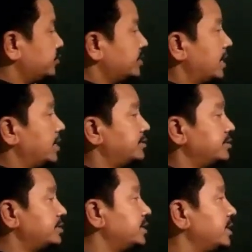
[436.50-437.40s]
2
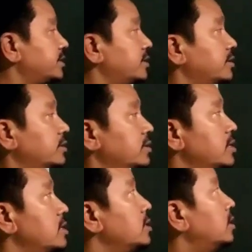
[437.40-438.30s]
characteristic
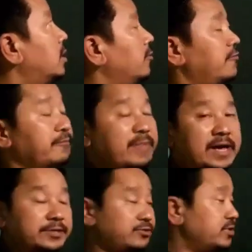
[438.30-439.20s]
of
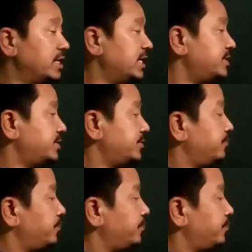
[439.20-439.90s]
matter is